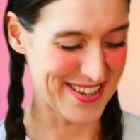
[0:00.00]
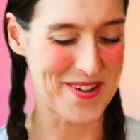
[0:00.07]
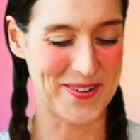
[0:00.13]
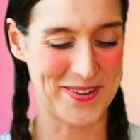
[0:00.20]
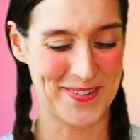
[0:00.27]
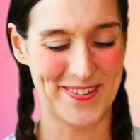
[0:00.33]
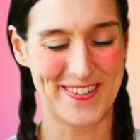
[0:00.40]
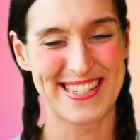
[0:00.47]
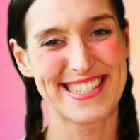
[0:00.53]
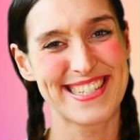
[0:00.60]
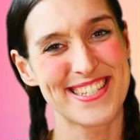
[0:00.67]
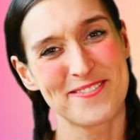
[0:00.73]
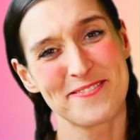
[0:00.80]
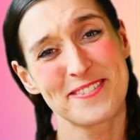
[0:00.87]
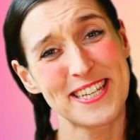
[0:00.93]
Oh,
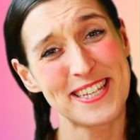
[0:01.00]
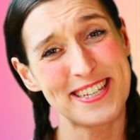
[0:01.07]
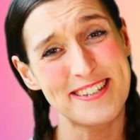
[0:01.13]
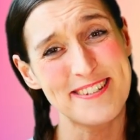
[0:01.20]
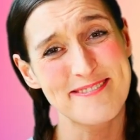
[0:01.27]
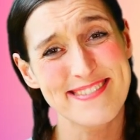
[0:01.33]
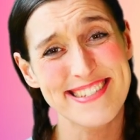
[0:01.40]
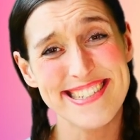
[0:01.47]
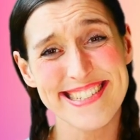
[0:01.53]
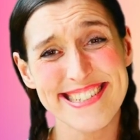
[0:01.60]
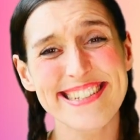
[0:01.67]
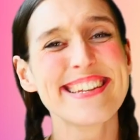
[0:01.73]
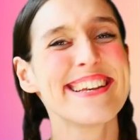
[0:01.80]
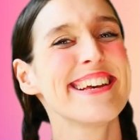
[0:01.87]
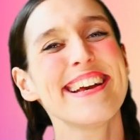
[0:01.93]
that's so cute.
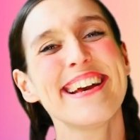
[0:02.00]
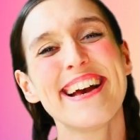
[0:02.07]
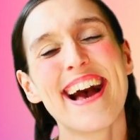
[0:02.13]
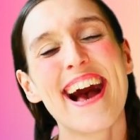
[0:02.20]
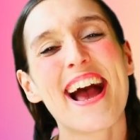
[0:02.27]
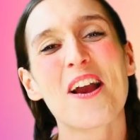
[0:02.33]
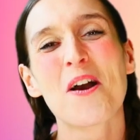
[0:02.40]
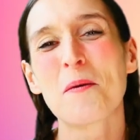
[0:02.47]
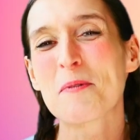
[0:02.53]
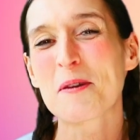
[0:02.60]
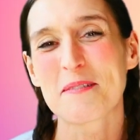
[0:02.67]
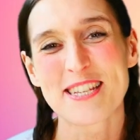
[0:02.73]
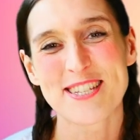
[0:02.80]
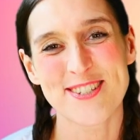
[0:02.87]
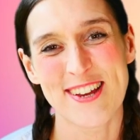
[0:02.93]
I hope
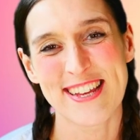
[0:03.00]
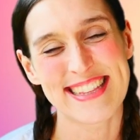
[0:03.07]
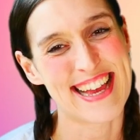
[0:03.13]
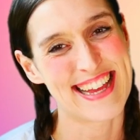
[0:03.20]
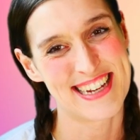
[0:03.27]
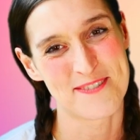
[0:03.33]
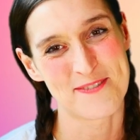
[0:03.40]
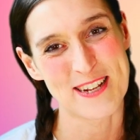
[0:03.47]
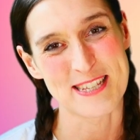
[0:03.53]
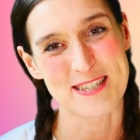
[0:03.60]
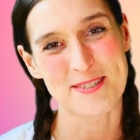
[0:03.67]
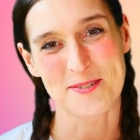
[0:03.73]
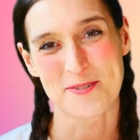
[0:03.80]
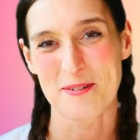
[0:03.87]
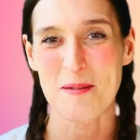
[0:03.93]
you enjoyed that lovely
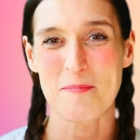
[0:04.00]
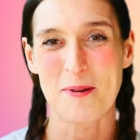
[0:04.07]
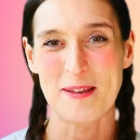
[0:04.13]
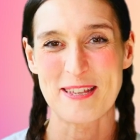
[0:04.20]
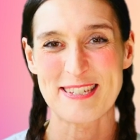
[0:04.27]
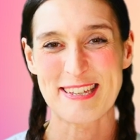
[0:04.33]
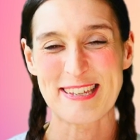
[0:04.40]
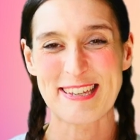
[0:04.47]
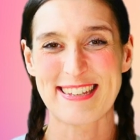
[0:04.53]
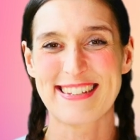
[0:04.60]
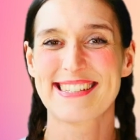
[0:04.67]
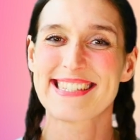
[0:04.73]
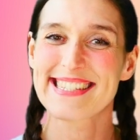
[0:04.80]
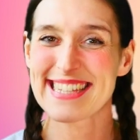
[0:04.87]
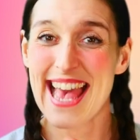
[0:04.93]
story, boys and
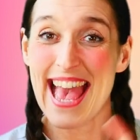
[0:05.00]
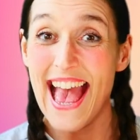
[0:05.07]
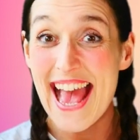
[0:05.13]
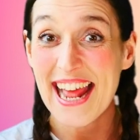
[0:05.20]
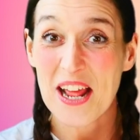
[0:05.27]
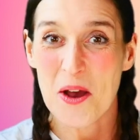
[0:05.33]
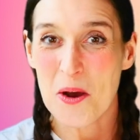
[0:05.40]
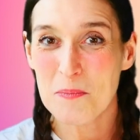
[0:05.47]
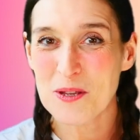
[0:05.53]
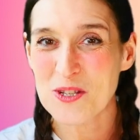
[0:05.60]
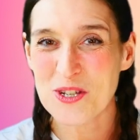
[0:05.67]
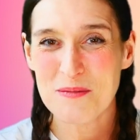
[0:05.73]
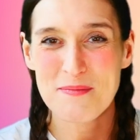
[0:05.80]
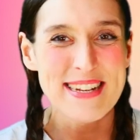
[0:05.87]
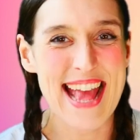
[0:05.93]
girls. And I hope
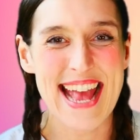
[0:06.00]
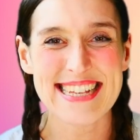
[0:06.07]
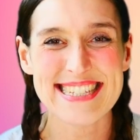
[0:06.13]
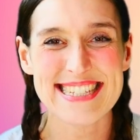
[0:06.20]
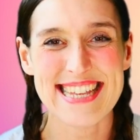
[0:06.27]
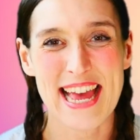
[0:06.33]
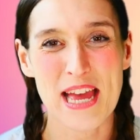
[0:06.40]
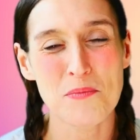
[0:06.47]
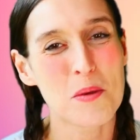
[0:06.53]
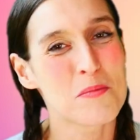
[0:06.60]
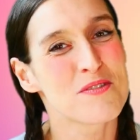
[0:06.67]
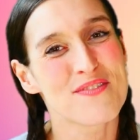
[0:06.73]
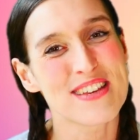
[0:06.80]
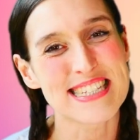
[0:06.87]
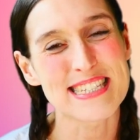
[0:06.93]
you join me next time
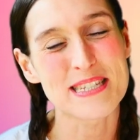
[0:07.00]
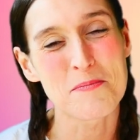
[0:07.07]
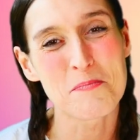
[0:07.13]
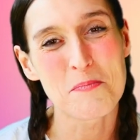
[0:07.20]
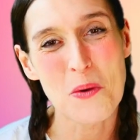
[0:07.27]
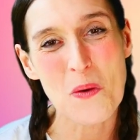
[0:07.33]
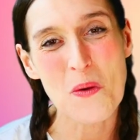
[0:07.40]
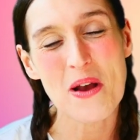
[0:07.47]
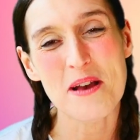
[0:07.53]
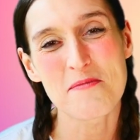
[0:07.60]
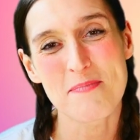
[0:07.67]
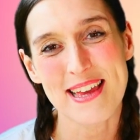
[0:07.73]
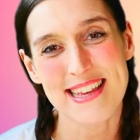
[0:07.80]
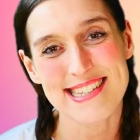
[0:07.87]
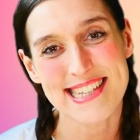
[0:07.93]
when we read some more
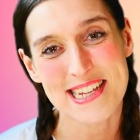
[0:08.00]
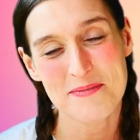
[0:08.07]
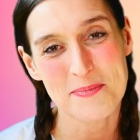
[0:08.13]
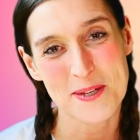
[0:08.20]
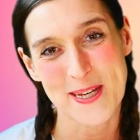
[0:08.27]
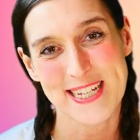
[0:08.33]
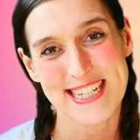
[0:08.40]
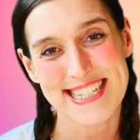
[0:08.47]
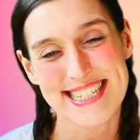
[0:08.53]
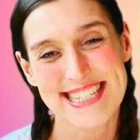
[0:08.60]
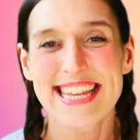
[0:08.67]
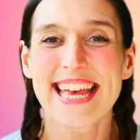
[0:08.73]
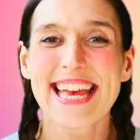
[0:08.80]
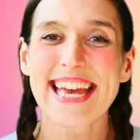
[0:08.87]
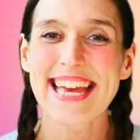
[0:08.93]
amazing books.
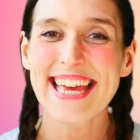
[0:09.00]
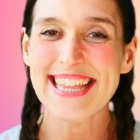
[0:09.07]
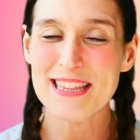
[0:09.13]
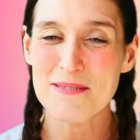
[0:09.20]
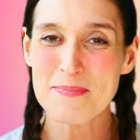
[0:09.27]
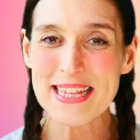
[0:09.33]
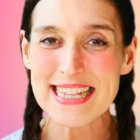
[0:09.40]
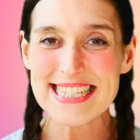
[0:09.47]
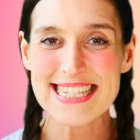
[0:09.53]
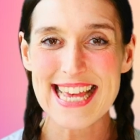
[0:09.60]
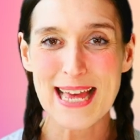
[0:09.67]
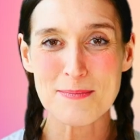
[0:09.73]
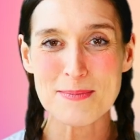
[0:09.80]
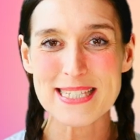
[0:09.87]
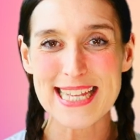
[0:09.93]
In the
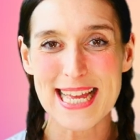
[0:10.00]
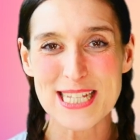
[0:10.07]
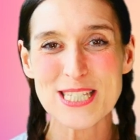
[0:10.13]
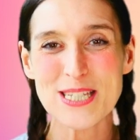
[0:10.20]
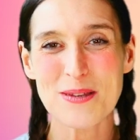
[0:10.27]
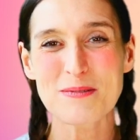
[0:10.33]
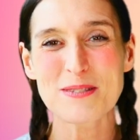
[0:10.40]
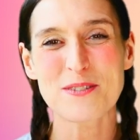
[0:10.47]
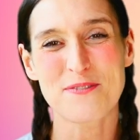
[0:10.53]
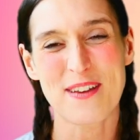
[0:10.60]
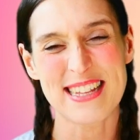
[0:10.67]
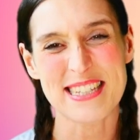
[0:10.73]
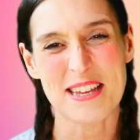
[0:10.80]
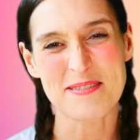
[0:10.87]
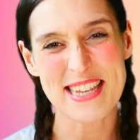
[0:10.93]
meantime, stay tuned to
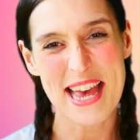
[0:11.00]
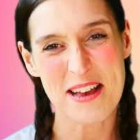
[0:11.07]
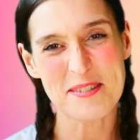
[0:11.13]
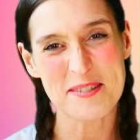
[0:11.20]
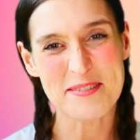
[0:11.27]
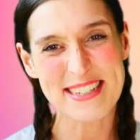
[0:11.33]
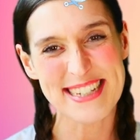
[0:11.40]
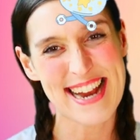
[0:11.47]
find out how you